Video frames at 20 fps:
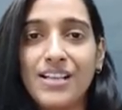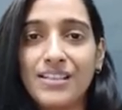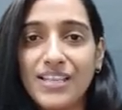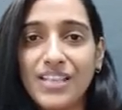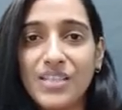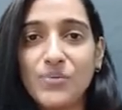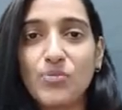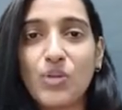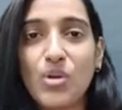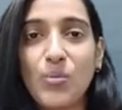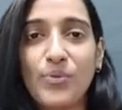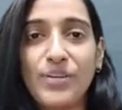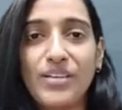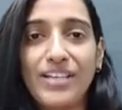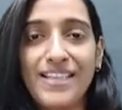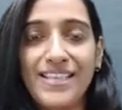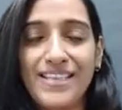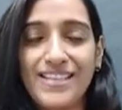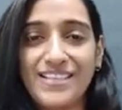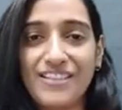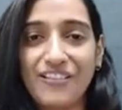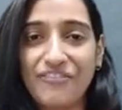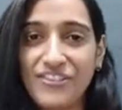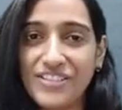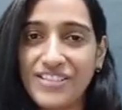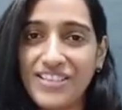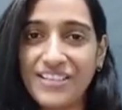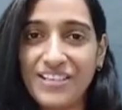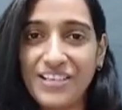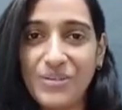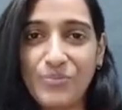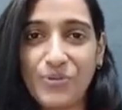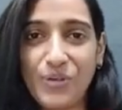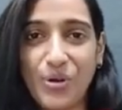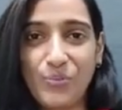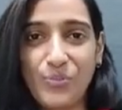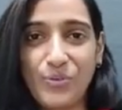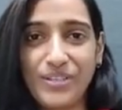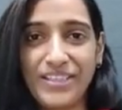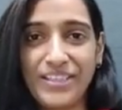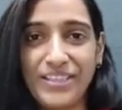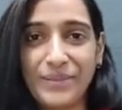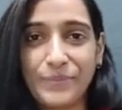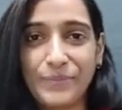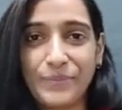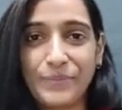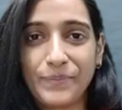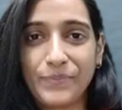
This property is a physical property.